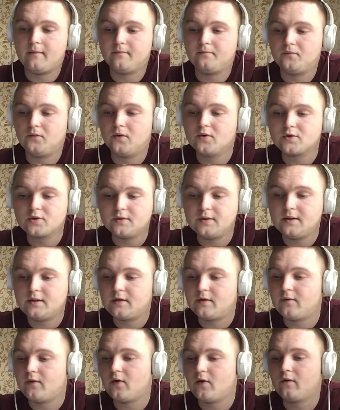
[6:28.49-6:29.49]
usual
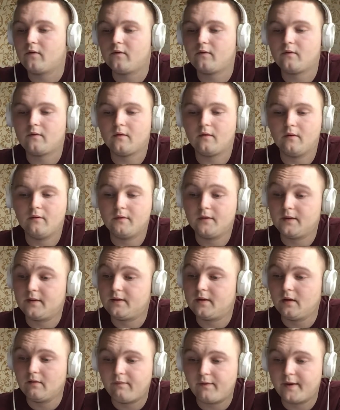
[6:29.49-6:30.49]
interviews
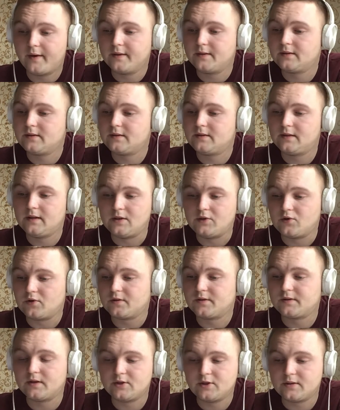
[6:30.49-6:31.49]
with different
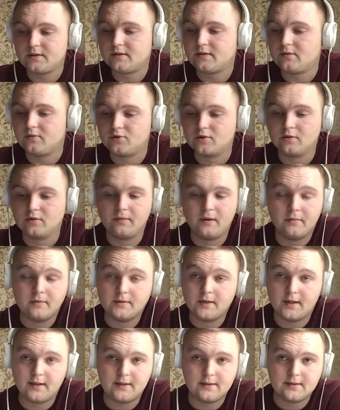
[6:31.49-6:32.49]
teachers and just usual people
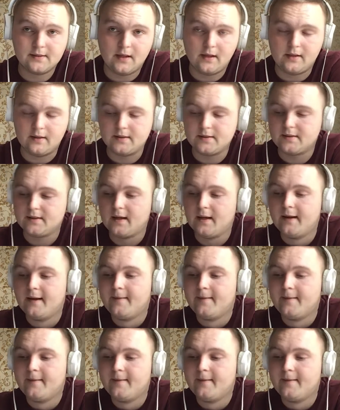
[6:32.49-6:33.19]
like designers.